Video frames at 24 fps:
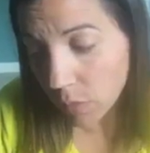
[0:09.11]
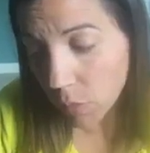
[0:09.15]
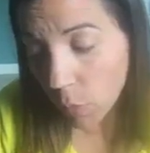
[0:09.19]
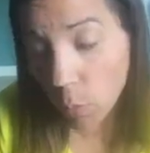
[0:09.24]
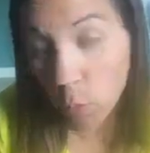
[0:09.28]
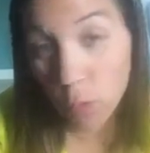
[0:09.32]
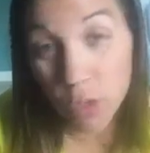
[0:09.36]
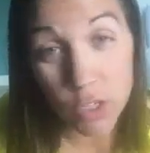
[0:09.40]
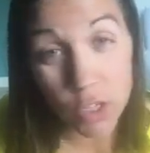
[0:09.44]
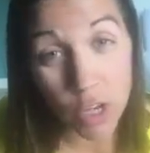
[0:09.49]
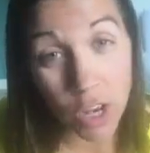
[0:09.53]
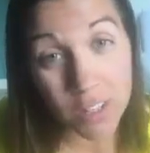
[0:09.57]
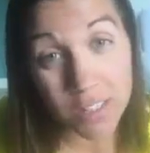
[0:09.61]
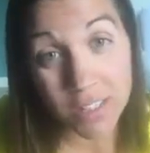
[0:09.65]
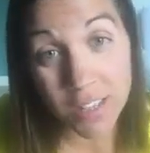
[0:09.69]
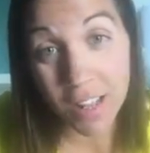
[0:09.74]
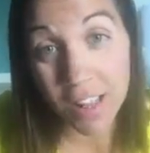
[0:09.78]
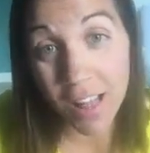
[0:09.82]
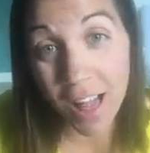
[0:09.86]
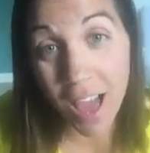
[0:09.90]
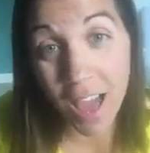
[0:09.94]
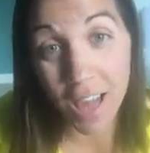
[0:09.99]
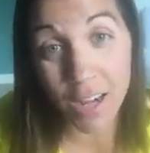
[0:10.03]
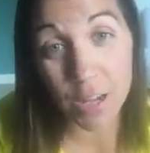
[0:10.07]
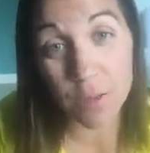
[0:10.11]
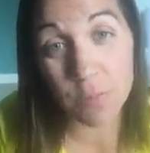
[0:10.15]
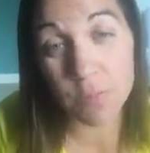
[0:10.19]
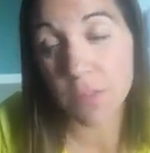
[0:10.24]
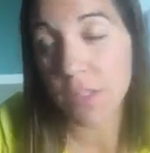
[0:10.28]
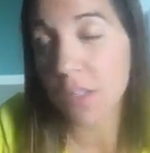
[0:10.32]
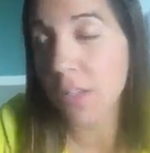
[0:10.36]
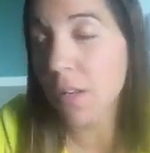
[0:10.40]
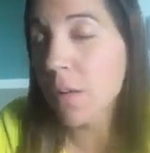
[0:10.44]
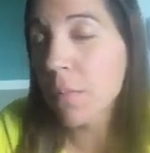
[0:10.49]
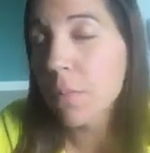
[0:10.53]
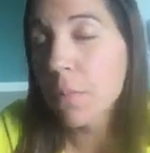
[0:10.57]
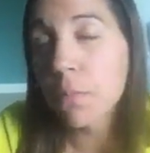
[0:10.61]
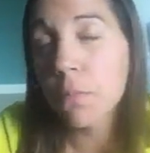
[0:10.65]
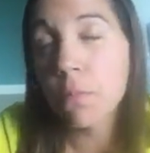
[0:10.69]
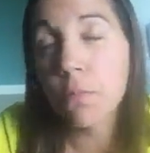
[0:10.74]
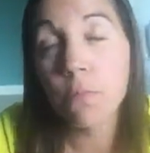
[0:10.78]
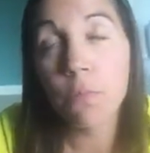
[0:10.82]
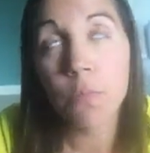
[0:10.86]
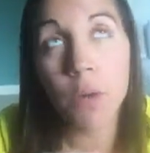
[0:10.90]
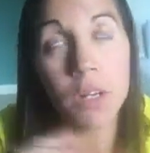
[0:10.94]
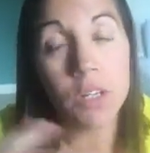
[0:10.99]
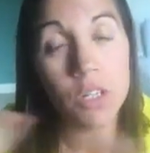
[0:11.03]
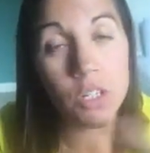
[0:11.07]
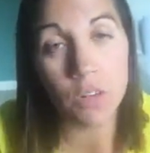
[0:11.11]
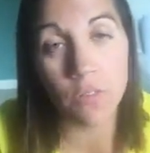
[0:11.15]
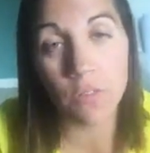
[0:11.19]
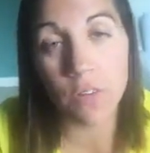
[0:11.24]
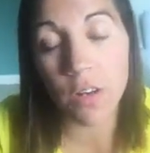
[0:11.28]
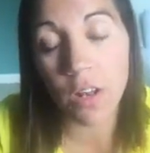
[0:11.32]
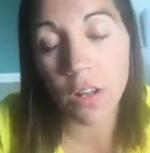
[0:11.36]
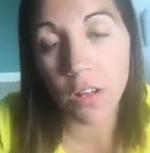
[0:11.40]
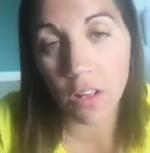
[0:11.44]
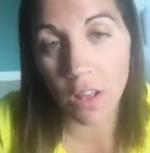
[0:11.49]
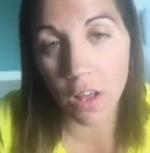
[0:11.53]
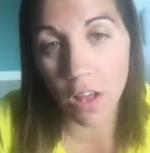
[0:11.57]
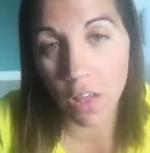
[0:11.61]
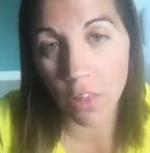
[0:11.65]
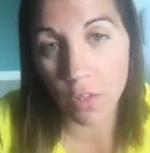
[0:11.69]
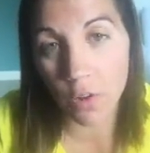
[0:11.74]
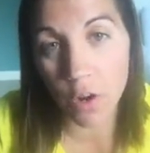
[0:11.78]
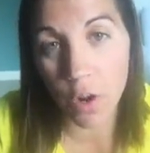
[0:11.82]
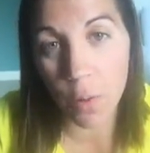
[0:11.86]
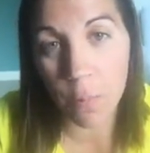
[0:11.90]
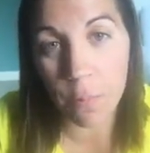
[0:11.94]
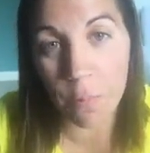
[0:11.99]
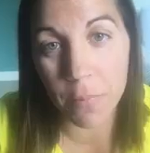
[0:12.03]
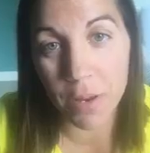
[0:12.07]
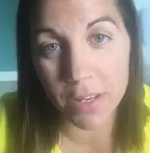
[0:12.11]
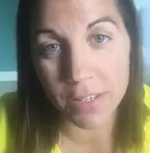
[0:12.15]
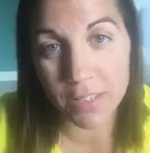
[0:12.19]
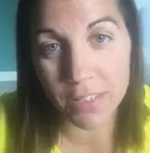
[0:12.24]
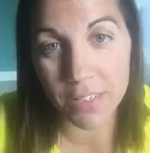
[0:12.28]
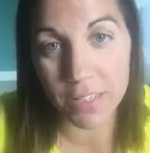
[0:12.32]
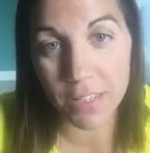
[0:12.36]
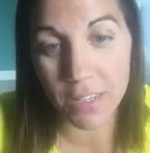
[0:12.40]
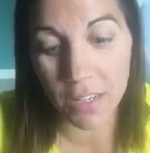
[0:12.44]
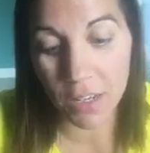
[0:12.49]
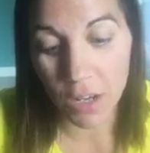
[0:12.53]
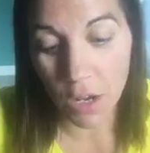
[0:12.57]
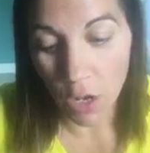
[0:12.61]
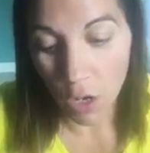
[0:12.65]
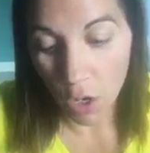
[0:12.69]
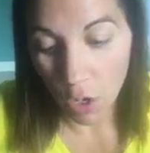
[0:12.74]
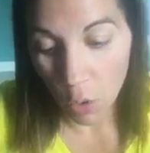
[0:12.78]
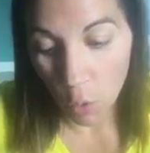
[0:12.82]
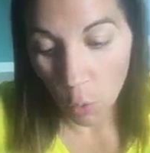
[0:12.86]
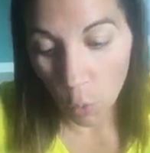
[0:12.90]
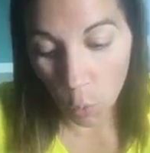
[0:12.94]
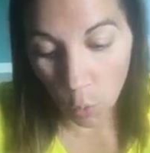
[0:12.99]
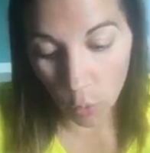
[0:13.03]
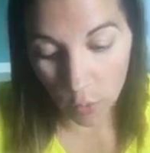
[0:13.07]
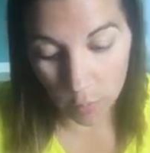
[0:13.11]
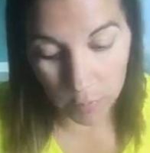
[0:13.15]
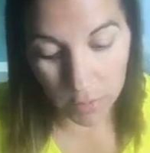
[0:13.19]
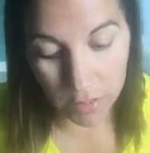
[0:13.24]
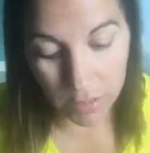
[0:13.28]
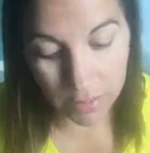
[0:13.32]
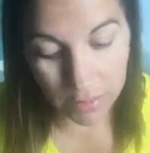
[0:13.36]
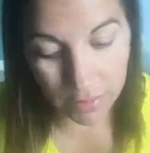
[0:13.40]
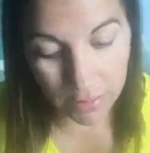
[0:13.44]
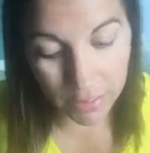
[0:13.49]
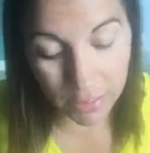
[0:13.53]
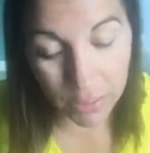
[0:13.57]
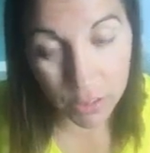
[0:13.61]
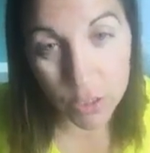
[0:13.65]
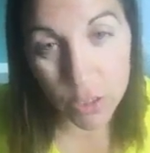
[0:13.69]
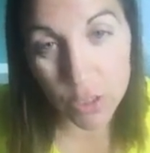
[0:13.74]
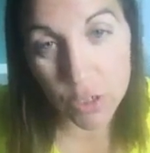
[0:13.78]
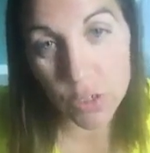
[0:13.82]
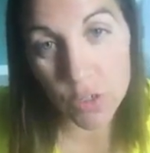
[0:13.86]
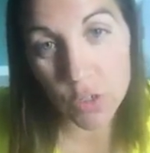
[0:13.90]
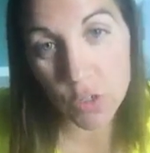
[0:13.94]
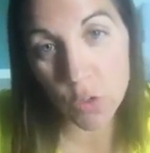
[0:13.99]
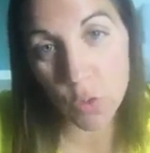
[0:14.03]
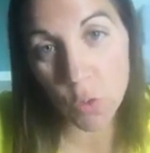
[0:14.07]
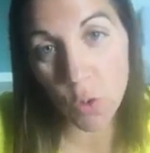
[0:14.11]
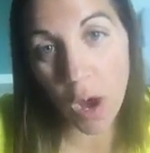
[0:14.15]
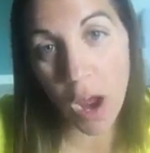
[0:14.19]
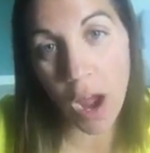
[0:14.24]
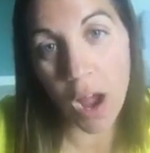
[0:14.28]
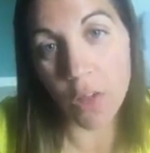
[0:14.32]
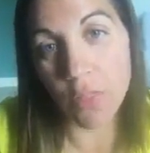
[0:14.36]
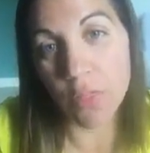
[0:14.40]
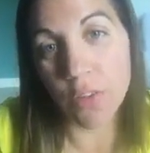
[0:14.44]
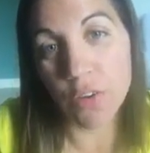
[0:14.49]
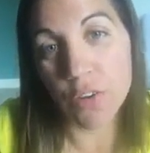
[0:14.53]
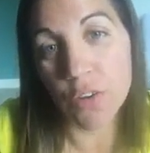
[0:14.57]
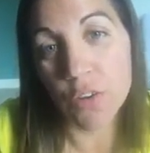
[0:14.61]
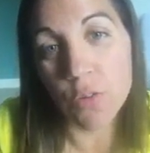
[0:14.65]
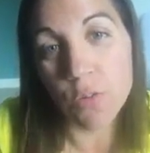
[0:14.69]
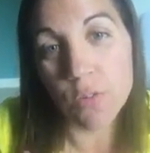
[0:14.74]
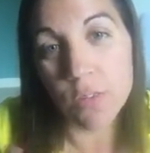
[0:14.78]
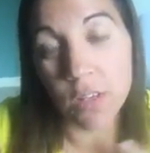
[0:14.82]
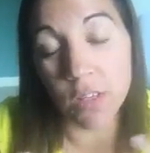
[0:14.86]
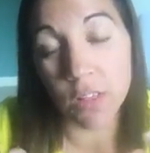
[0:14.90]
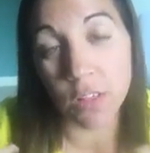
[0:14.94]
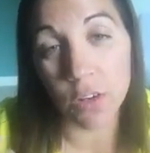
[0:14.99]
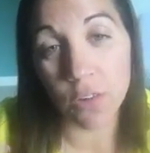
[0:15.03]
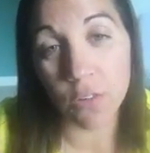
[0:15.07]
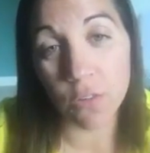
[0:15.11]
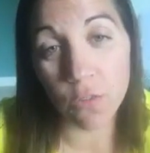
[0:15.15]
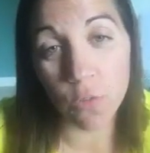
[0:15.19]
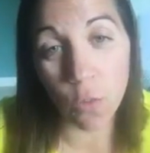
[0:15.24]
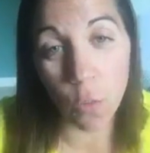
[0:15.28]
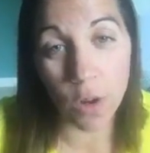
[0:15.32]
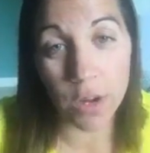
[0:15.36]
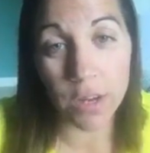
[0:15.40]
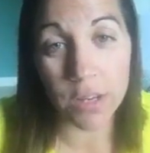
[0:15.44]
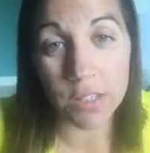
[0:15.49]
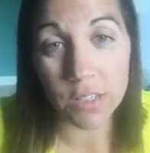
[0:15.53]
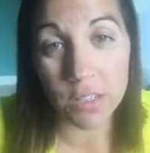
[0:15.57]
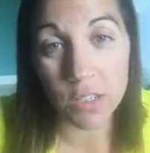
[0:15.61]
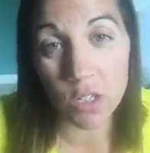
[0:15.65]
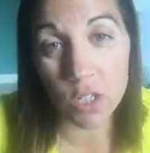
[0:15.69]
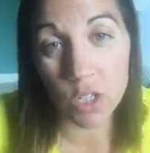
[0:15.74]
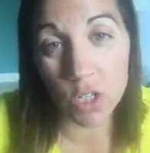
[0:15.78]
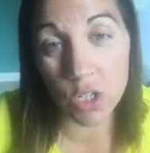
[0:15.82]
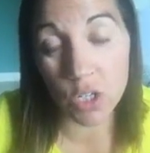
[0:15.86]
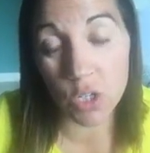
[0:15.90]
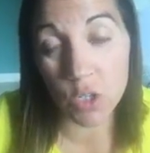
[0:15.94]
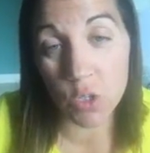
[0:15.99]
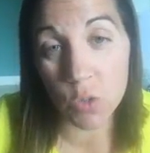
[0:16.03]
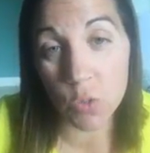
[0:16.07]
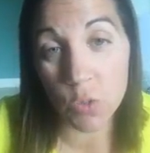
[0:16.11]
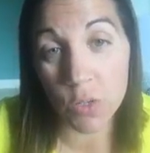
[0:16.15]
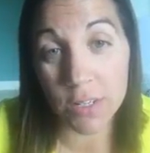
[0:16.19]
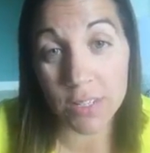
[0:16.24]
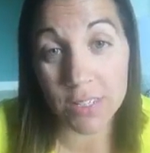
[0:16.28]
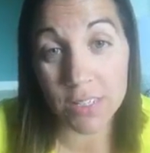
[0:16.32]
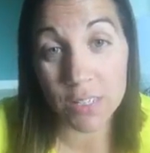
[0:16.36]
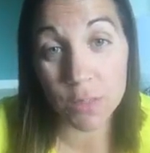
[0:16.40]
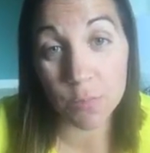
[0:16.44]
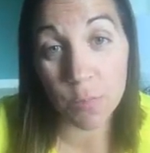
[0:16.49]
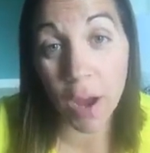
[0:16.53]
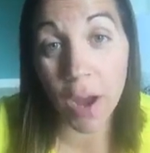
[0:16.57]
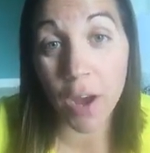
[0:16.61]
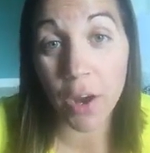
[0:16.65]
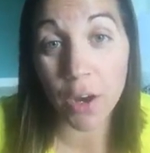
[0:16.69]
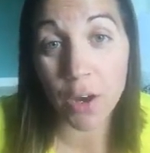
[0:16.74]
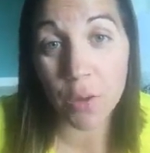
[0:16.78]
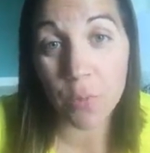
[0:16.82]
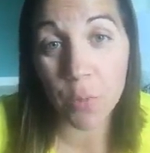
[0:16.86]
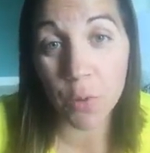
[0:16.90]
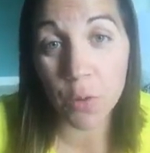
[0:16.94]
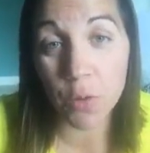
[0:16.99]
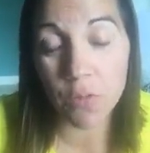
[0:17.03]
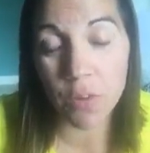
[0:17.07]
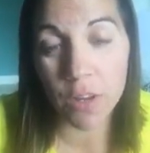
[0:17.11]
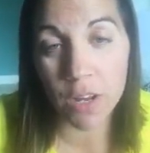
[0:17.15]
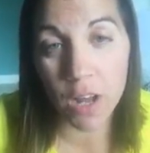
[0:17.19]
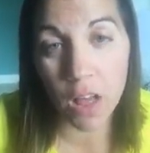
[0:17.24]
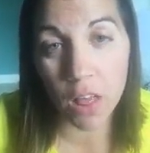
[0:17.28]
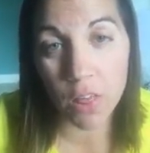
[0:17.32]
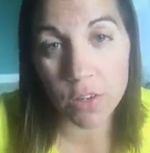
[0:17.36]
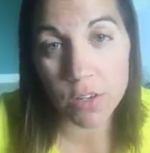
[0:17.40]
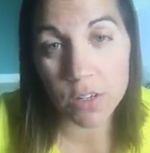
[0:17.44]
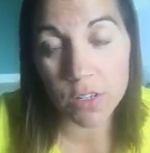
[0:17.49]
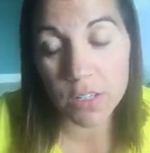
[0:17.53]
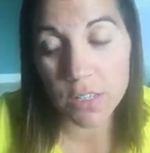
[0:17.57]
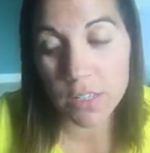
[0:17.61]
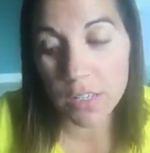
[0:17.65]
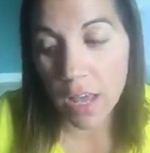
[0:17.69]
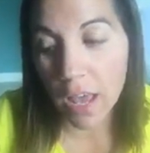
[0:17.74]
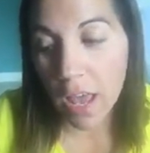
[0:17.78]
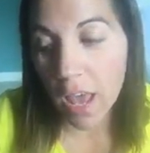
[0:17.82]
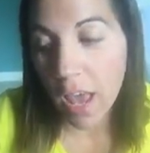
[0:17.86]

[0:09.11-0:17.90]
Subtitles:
with Chantel Adams and a bunch of other amazing women leaders who are out there using their voice to inspire and motivate others.